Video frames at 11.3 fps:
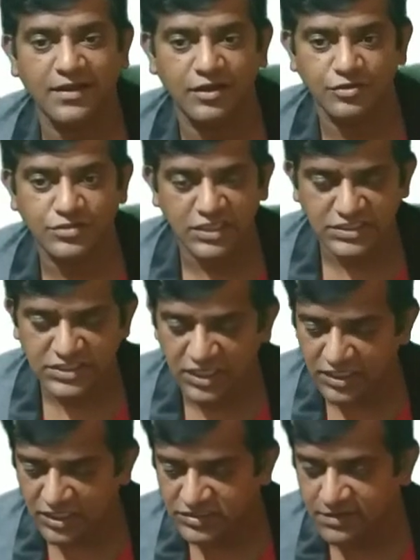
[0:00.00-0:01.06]
into
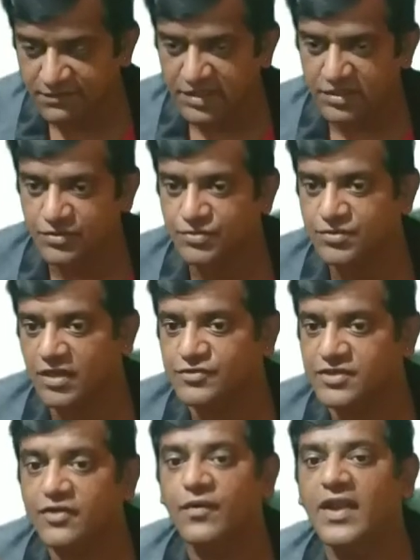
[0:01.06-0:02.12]
600,
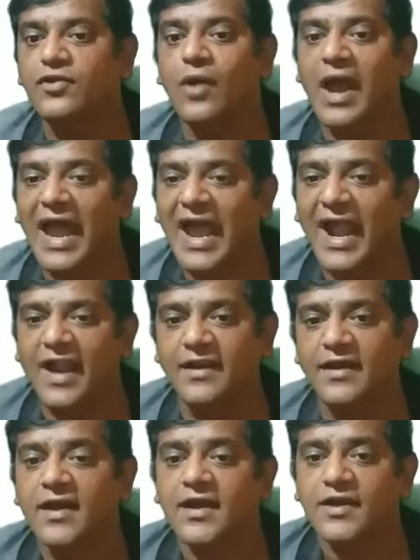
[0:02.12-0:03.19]
72,000. When you add
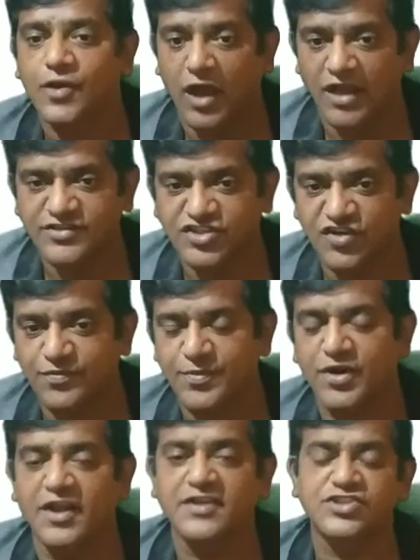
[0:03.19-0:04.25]
cost of
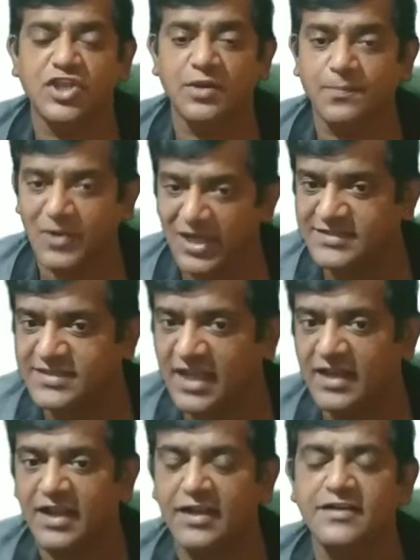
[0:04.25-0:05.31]
production plus
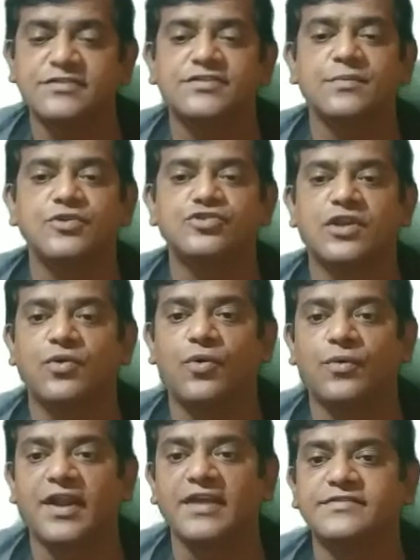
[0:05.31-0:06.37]
selling and distribution
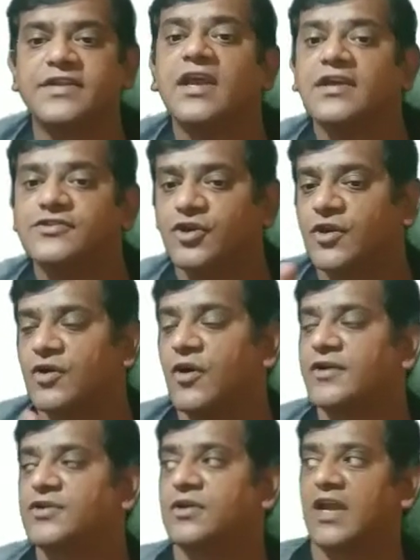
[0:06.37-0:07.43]
overheads, so you're
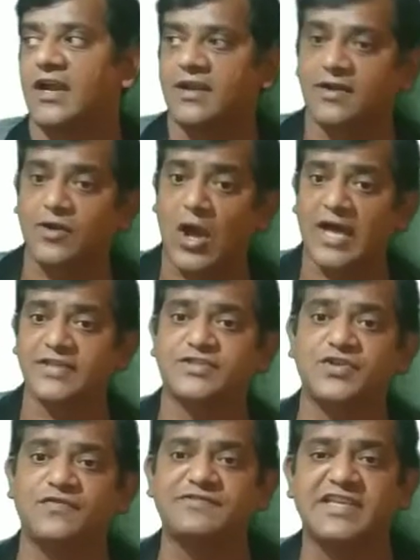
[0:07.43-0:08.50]
going to get a cost
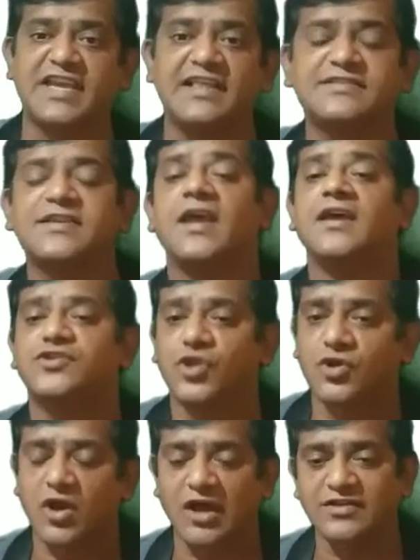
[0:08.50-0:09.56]
of sales. So
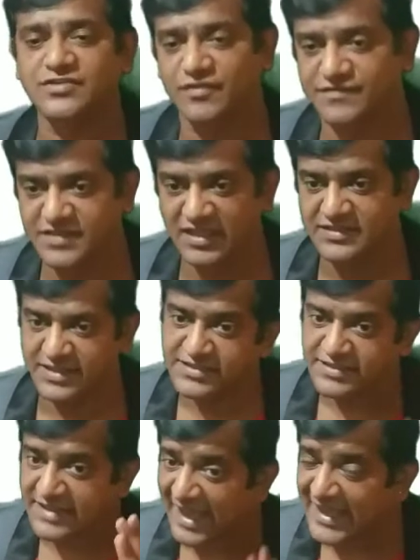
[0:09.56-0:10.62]
cost of sales is
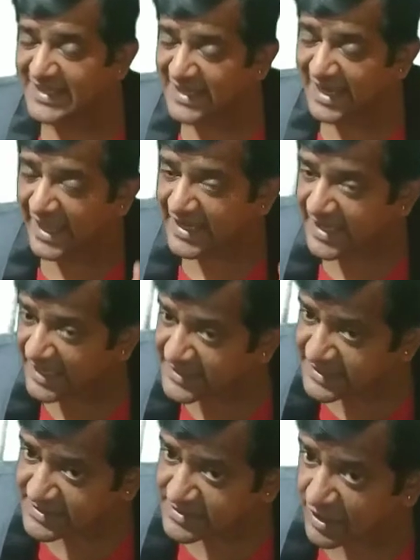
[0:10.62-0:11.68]

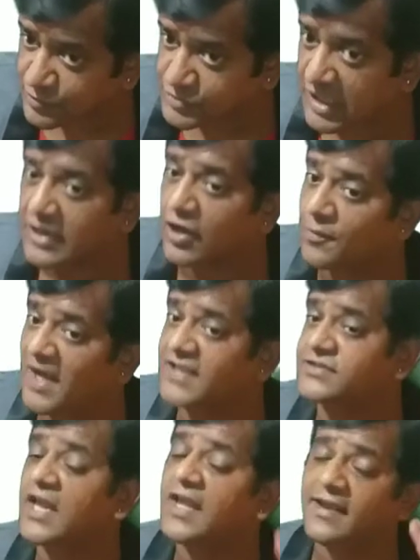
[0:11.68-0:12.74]
9,18,000. How
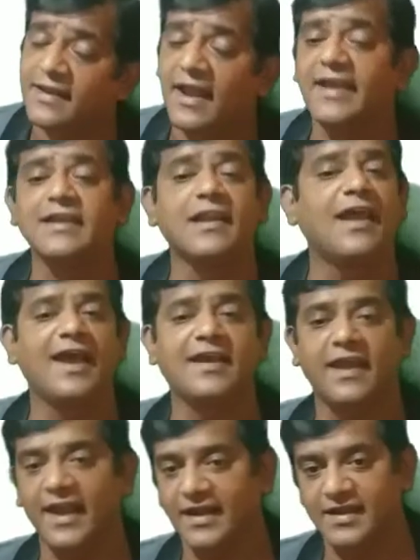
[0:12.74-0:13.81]
much?
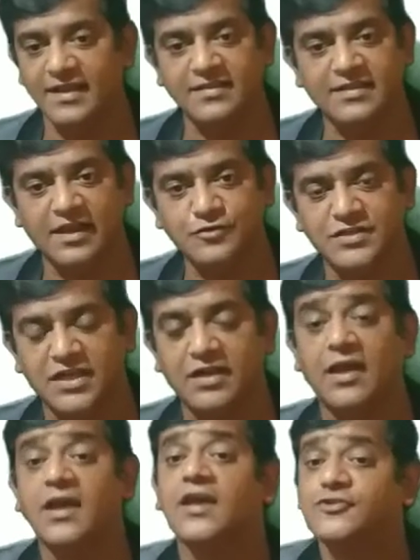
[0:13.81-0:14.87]
9,18,000.
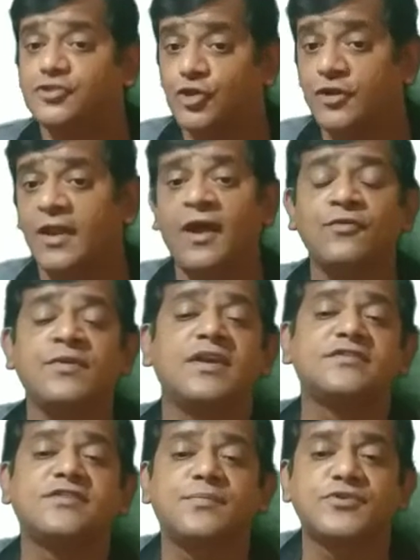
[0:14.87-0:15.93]
So now we are
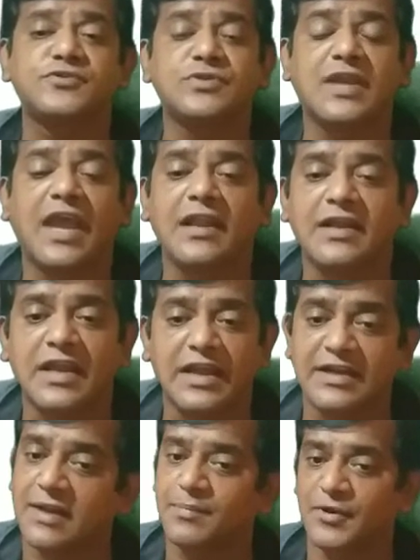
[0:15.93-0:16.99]
supposed to
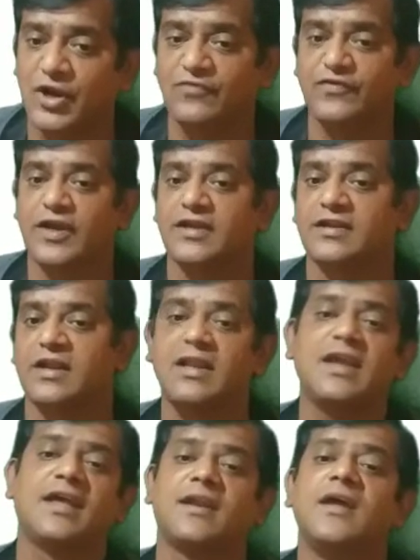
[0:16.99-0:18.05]
calculate a profit.
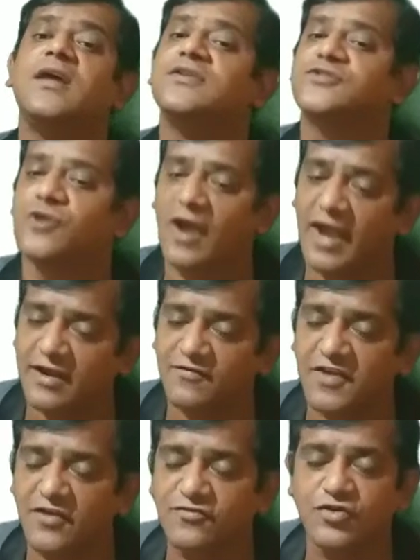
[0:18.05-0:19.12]
Clear? So and
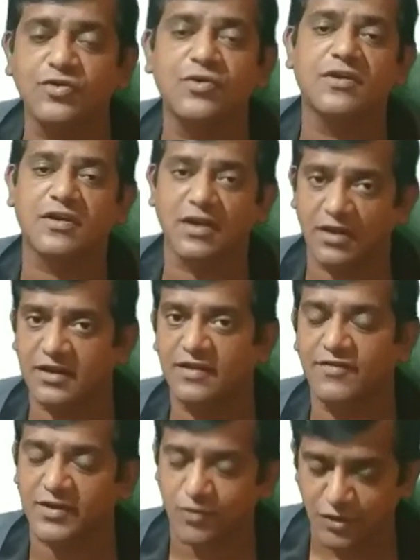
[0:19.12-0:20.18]
we have to give
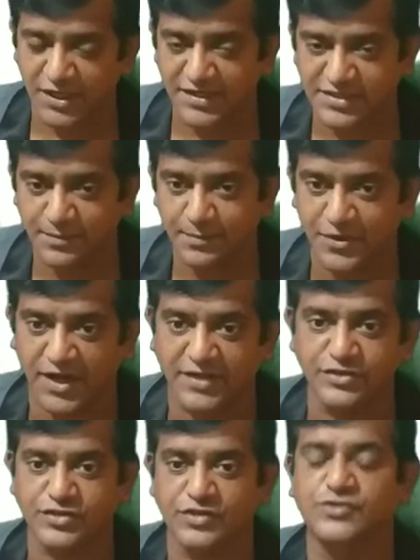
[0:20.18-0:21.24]
a quotation
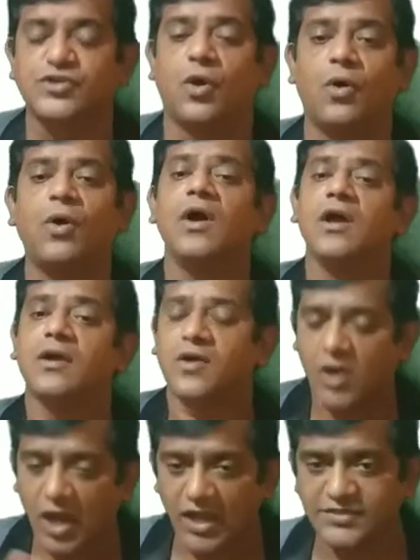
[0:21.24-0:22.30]
price. So
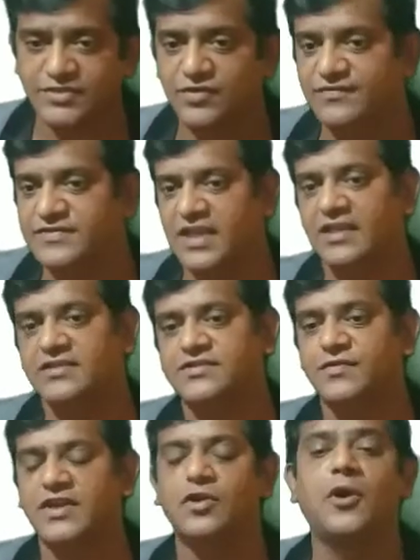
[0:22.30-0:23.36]
cost of sales,
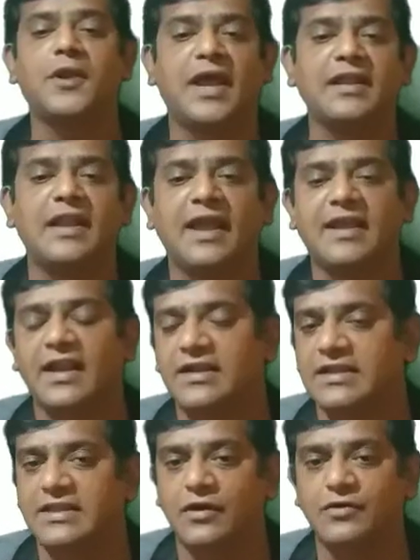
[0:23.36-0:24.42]
we know
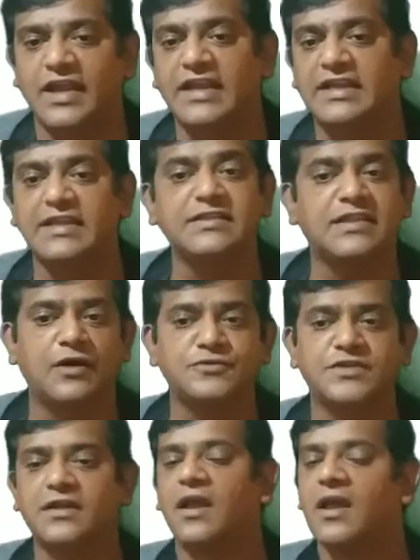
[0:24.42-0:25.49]

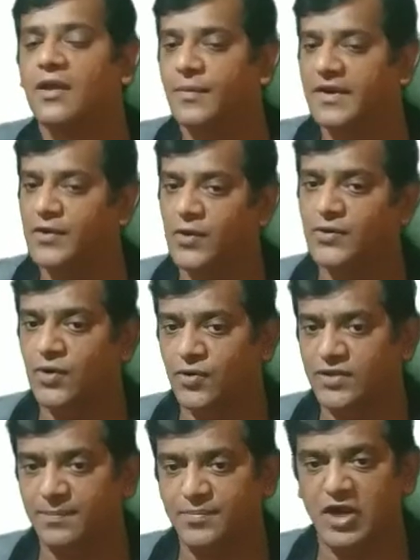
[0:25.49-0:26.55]
9,18,000. We don't know
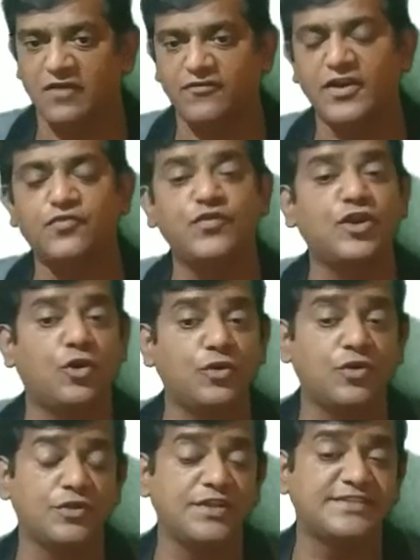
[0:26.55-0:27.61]
the profit, we don't
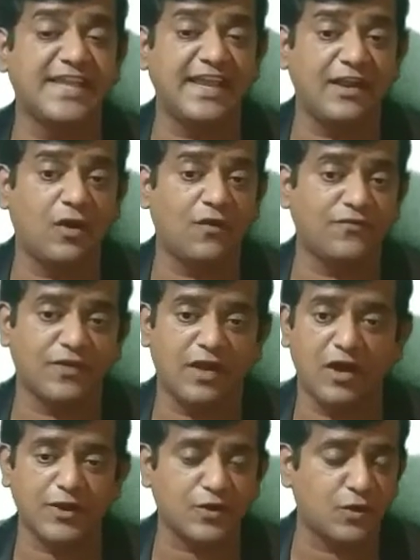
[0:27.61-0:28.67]
know the sale of
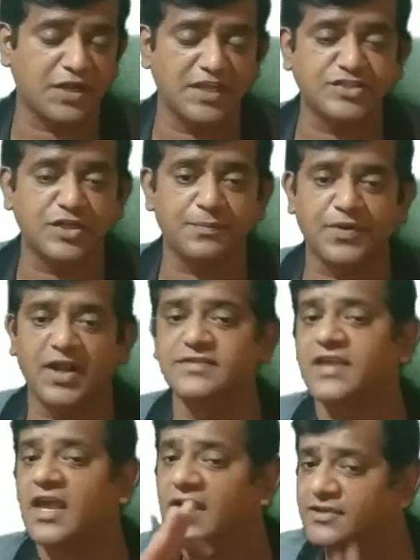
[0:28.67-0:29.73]
our quotation price.
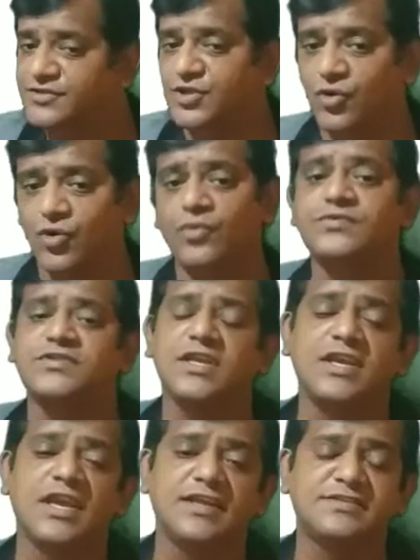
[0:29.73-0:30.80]
So
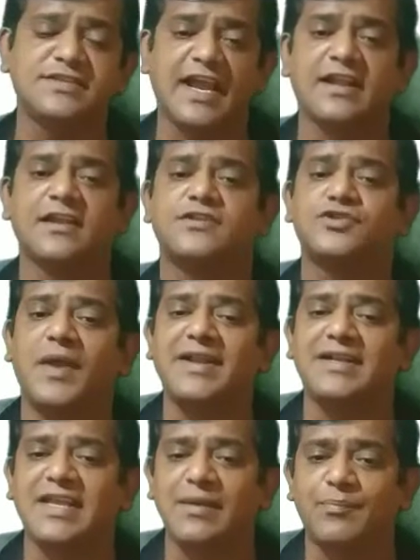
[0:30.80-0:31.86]
see, he said 20,
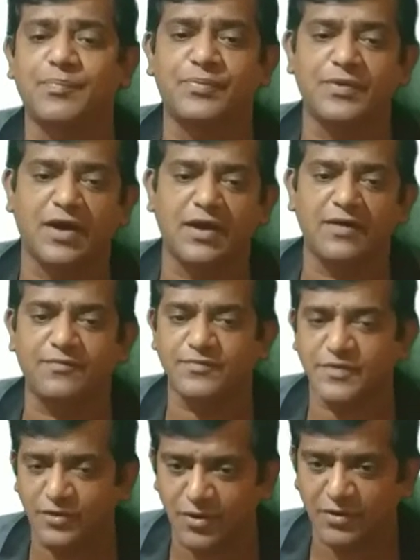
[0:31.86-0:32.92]
he
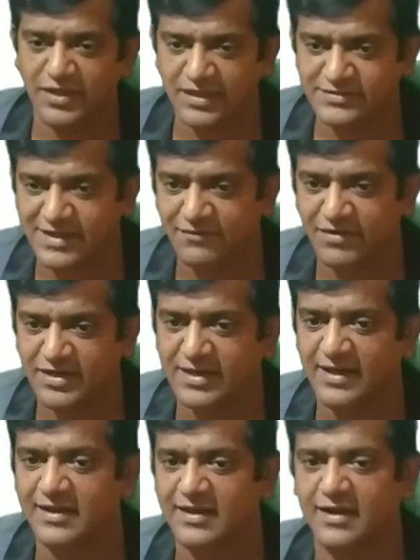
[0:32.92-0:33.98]
has given
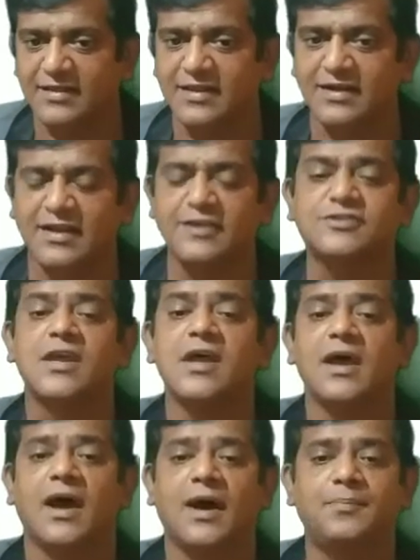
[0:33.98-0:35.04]
clearly, that is
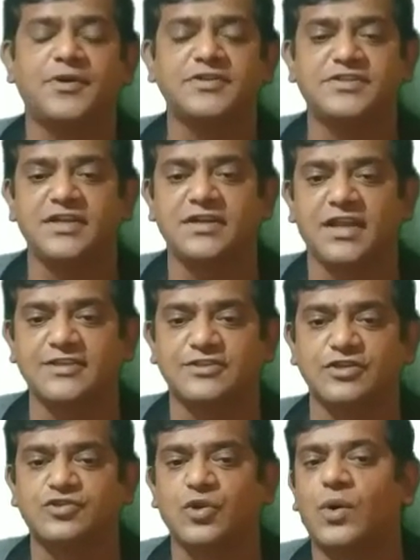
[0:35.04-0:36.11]
a percentage.
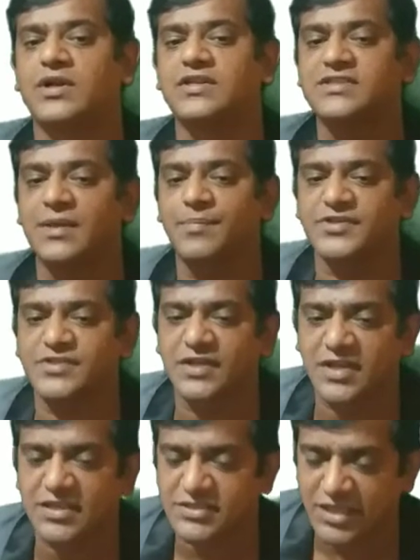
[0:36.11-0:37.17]
So what is the
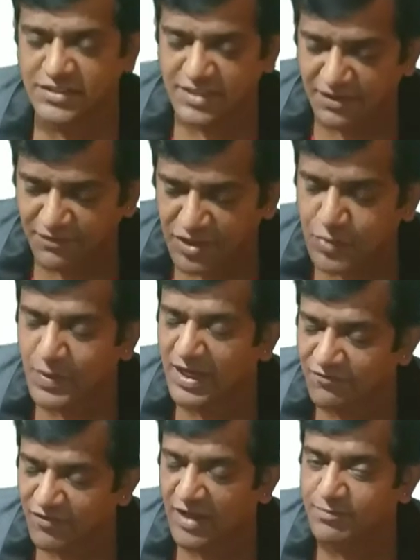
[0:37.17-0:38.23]
percentage he has given?
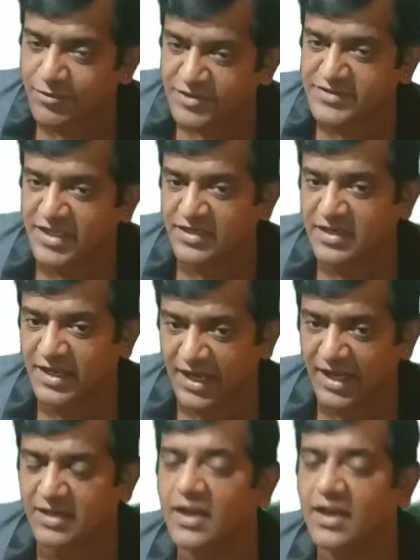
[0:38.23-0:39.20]
25%, correct?